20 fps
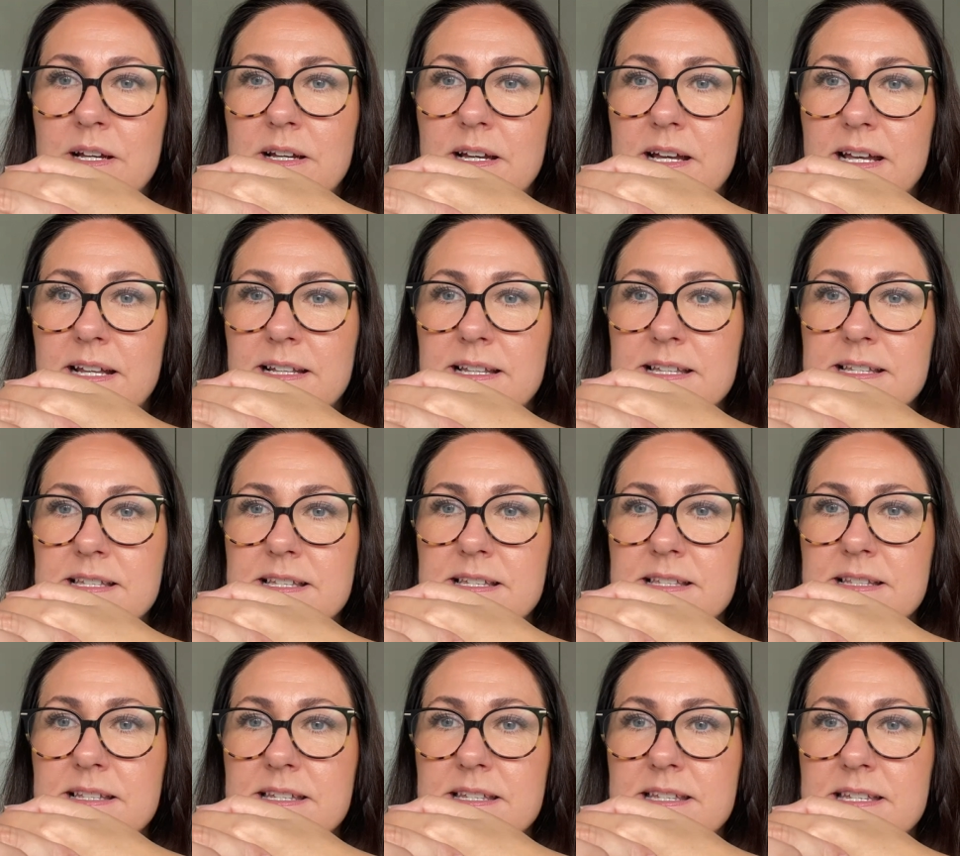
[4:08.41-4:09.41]
and this
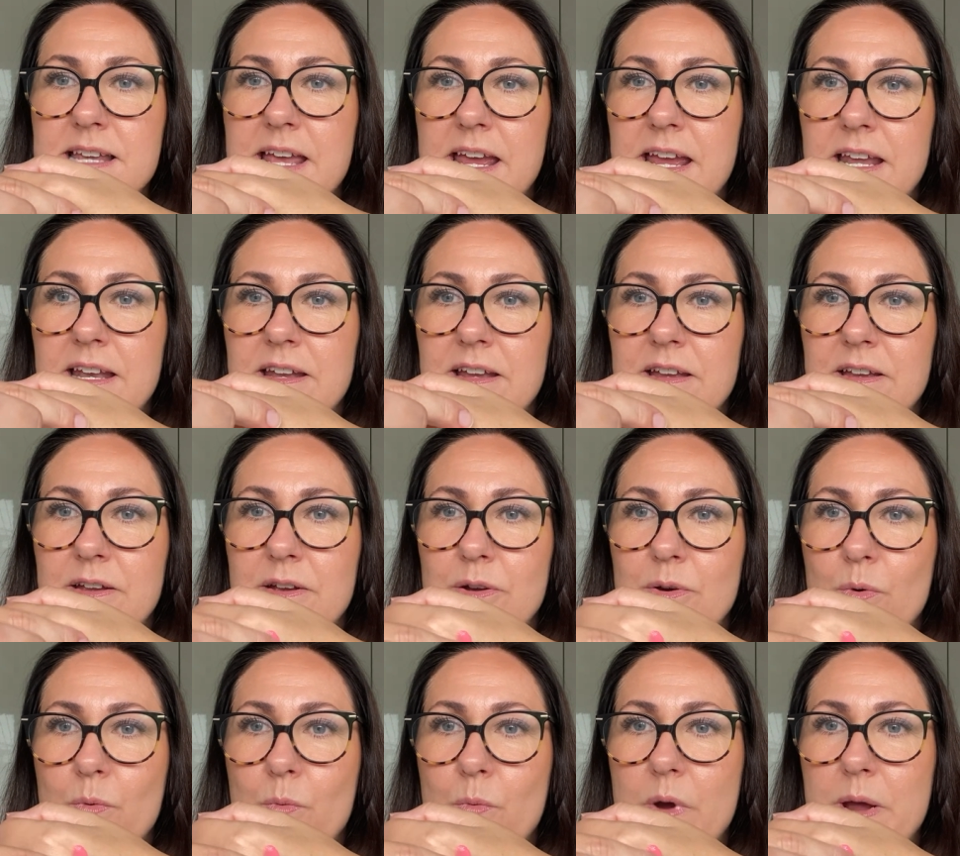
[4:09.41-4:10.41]
is the shade
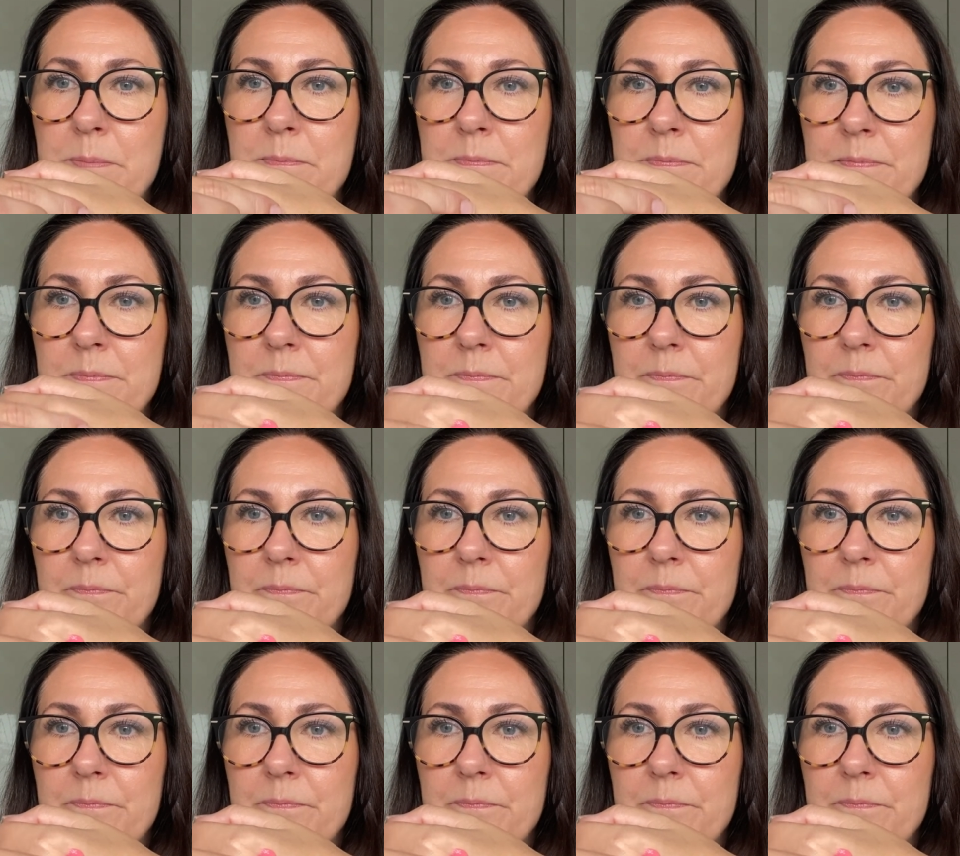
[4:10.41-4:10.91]
Whim